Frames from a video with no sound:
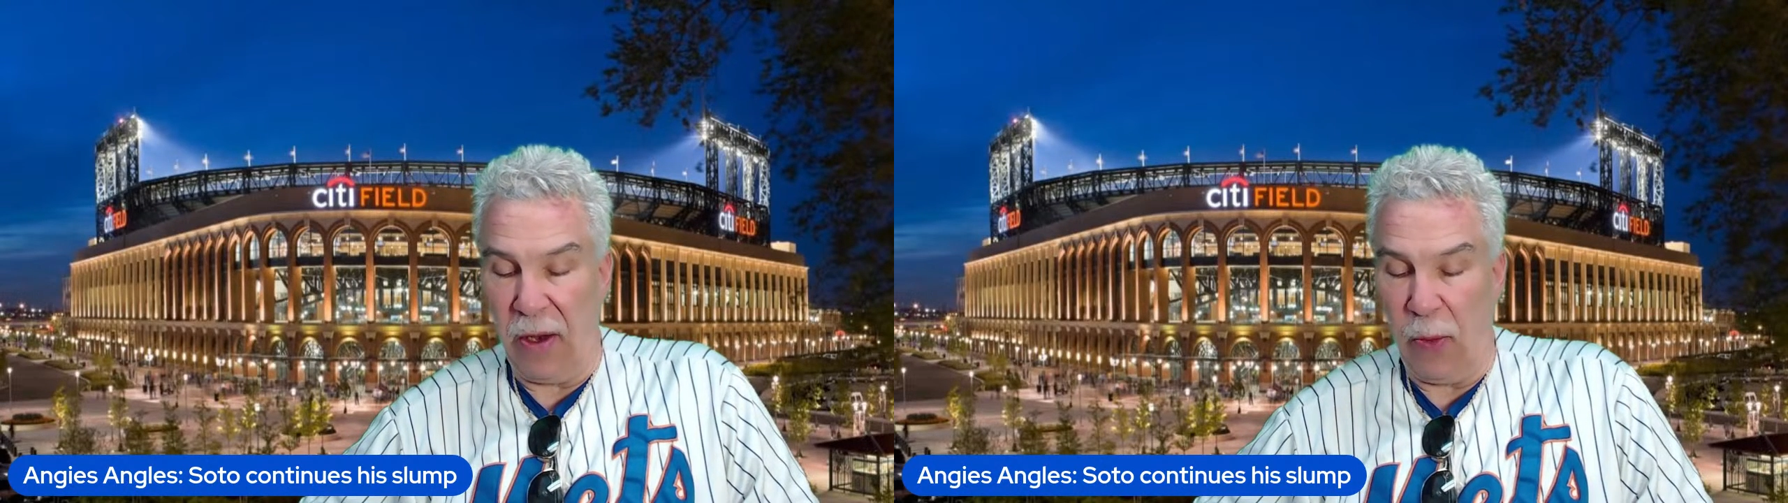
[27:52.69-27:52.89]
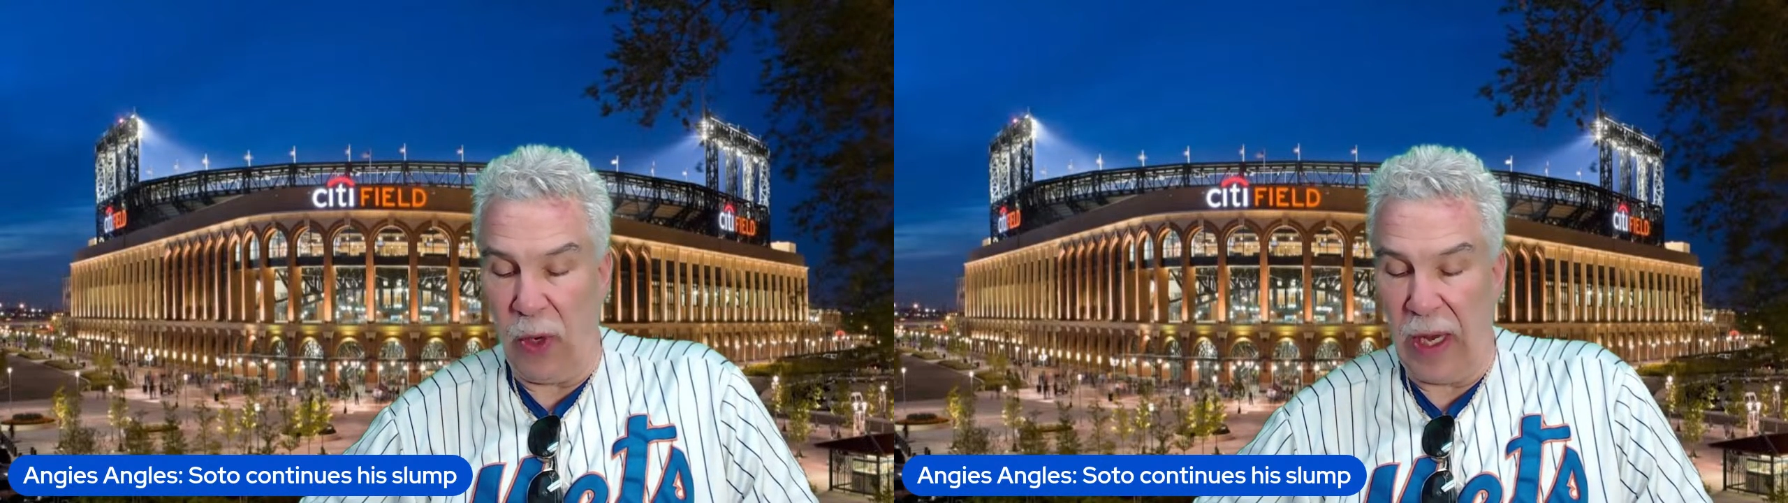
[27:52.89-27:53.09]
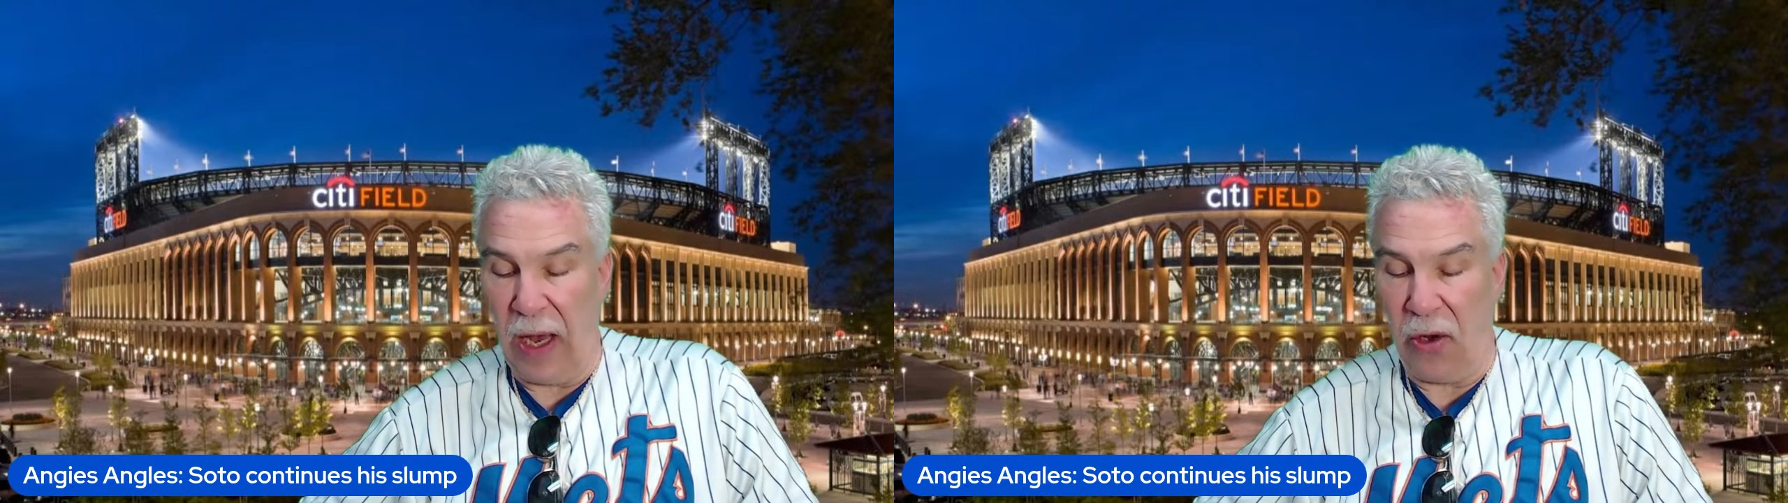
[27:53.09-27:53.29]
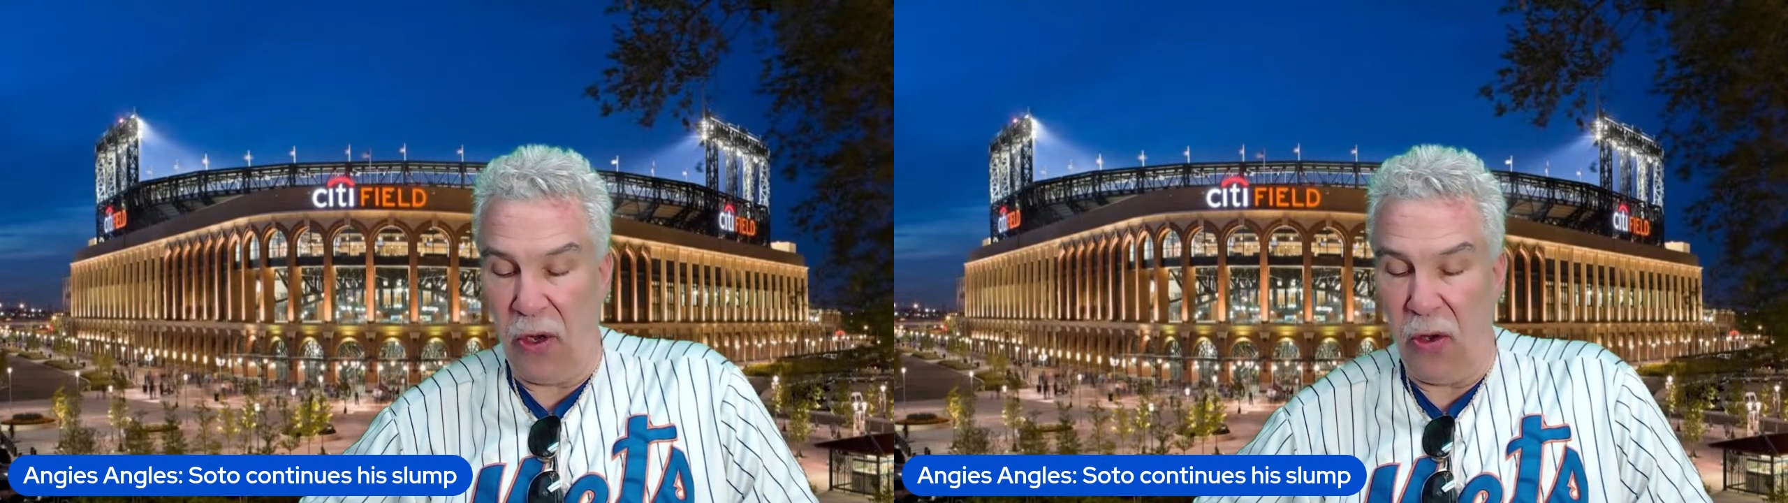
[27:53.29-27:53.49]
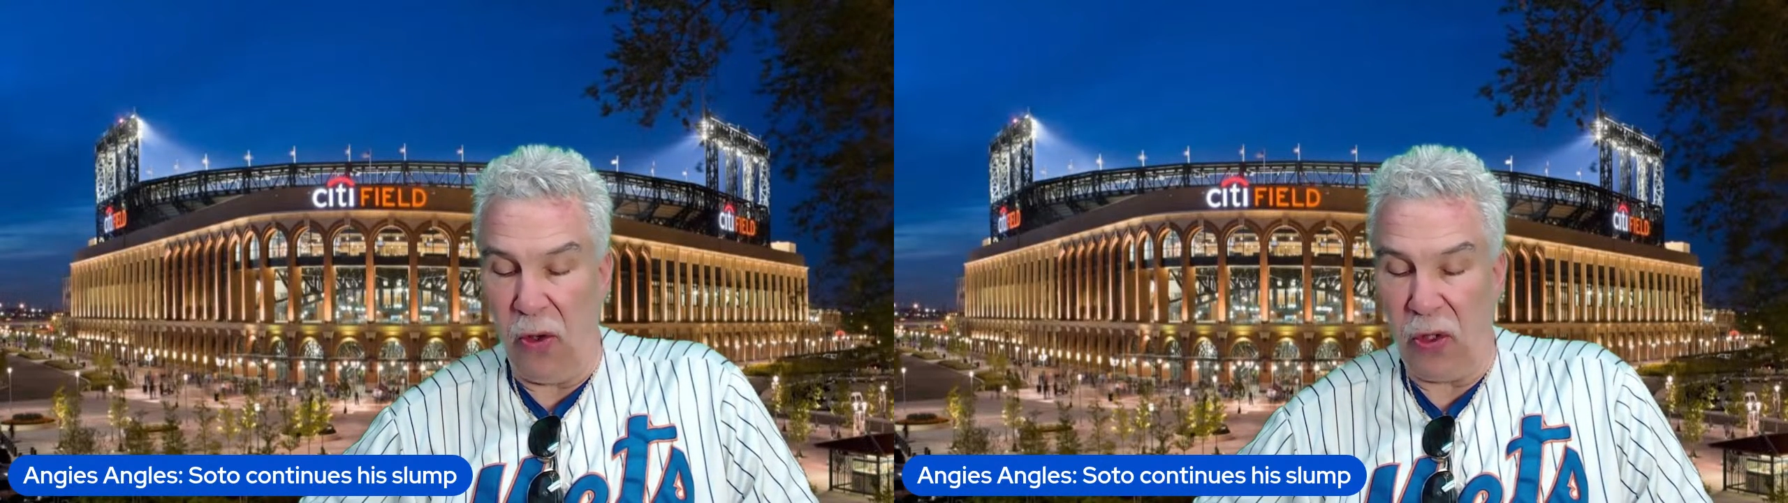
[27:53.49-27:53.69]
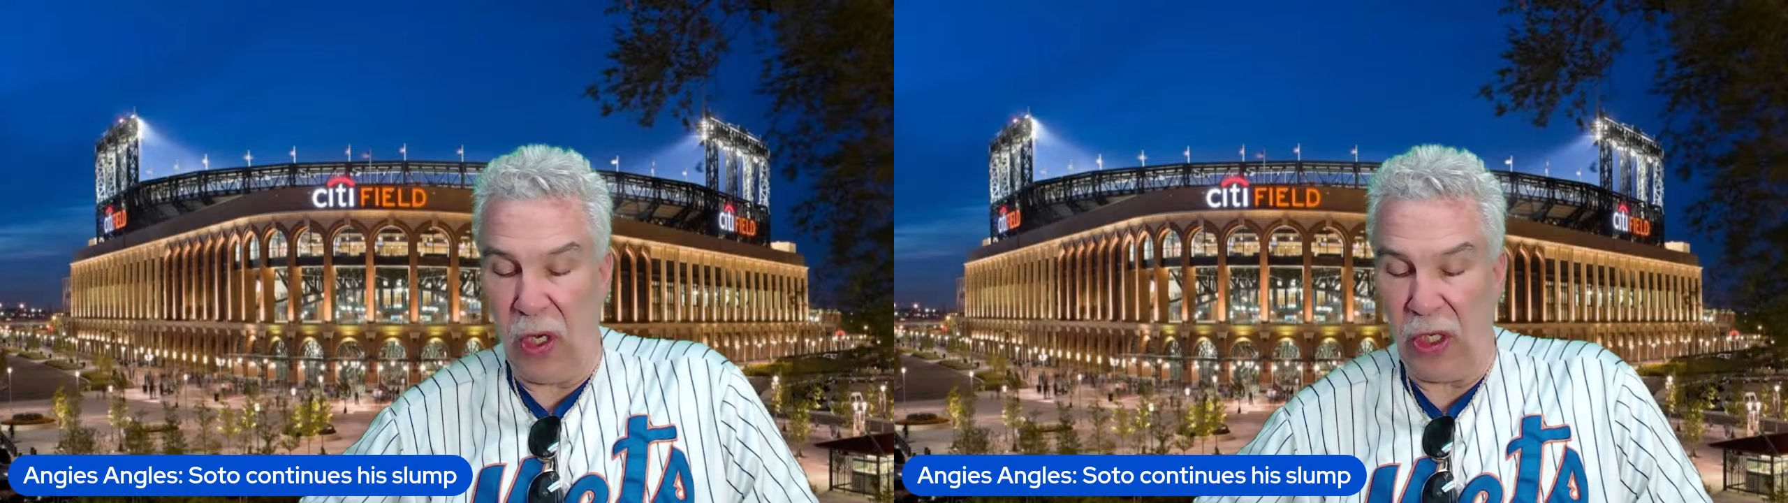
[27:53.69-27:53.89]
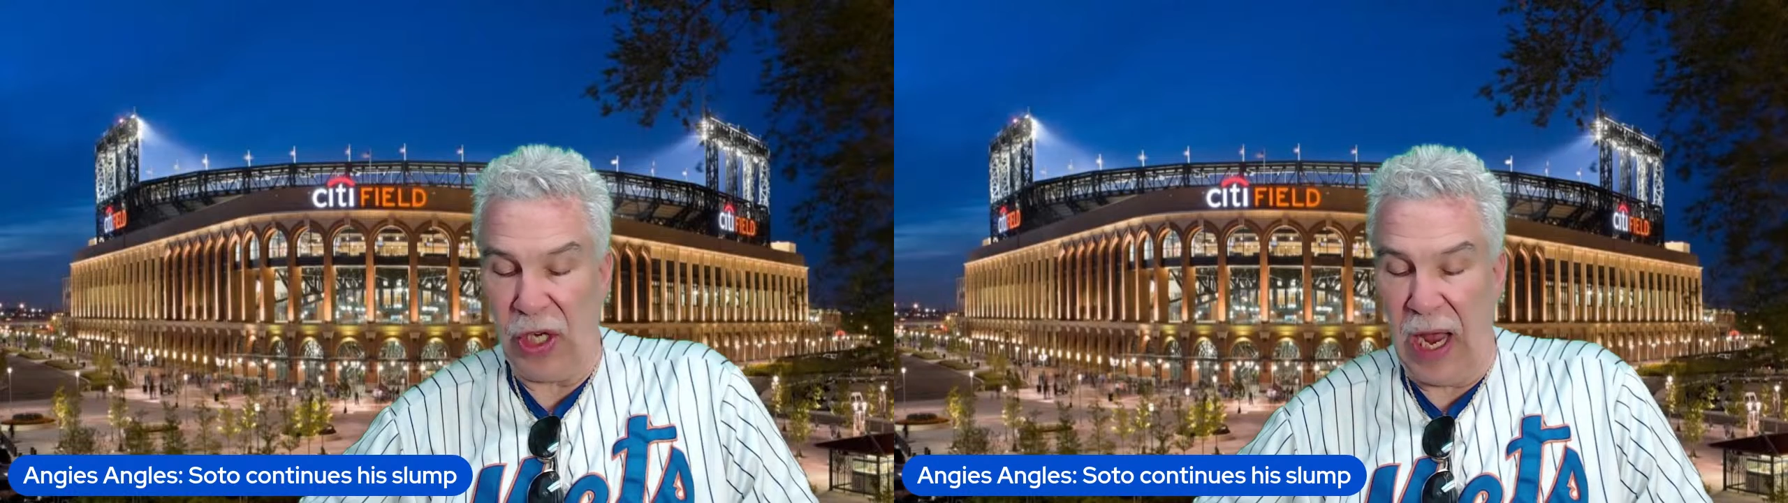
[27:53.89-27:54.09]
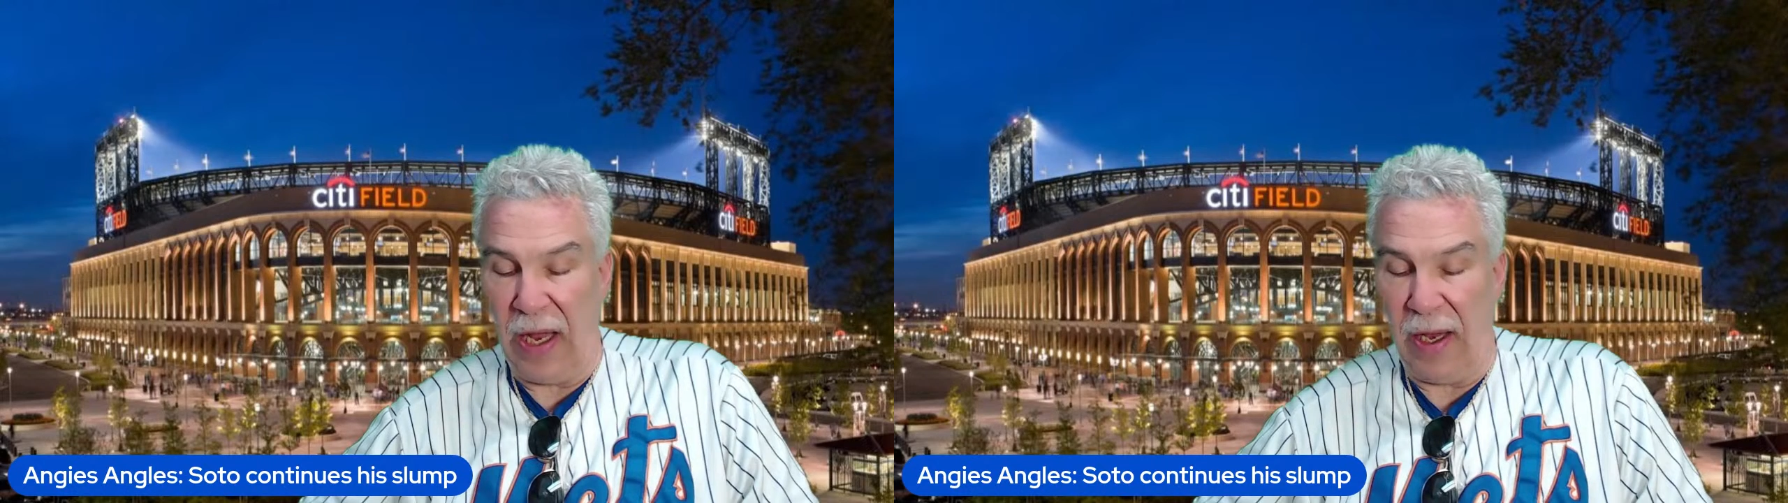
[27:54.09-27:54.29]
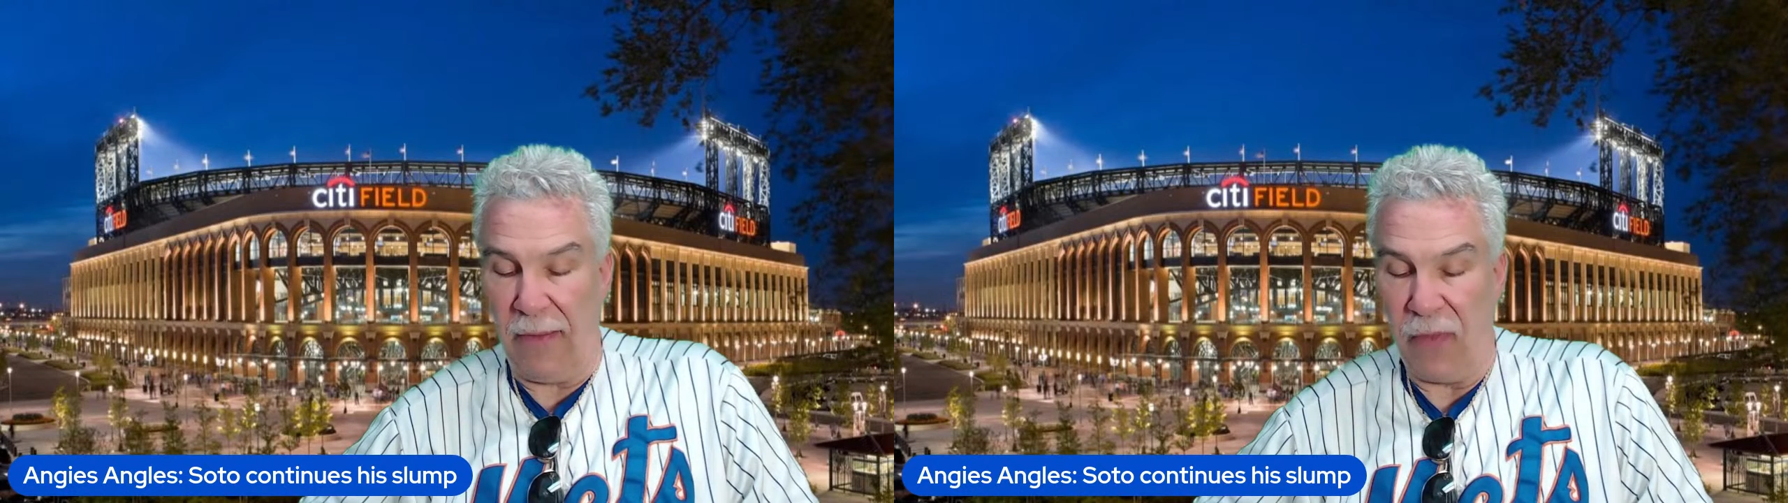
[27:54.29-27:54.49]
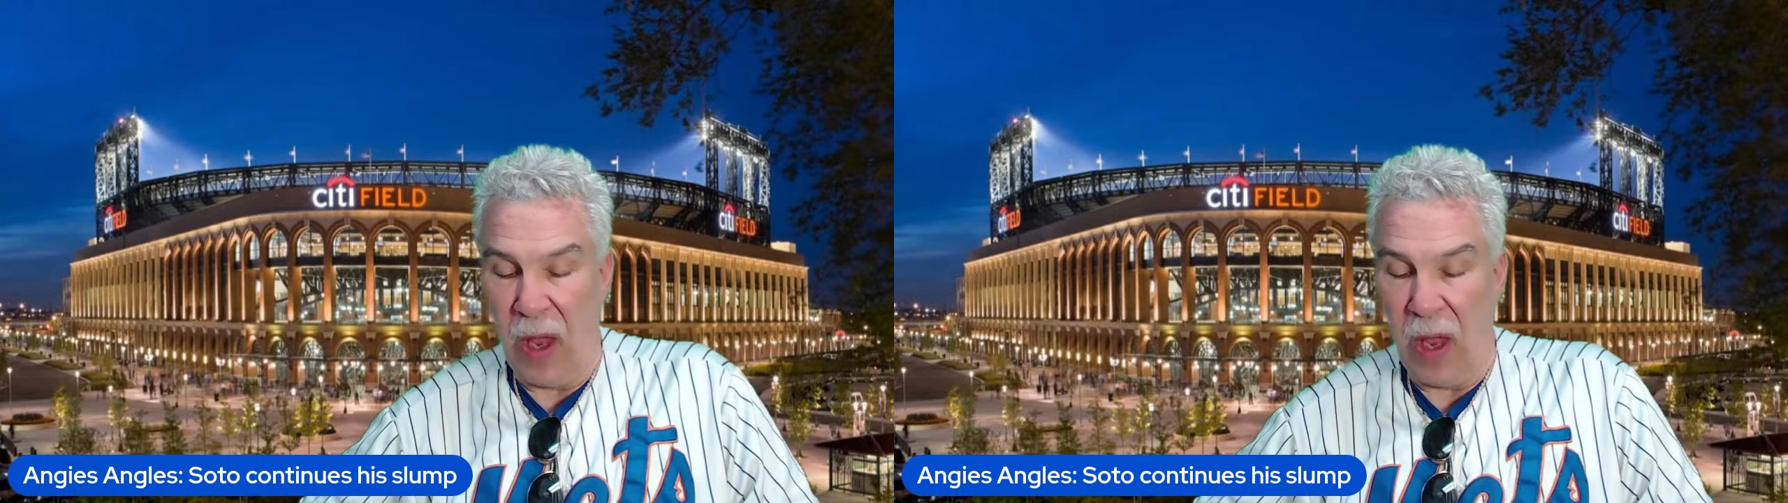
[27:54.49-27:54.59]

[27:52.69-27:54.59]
And we got good news on Janet.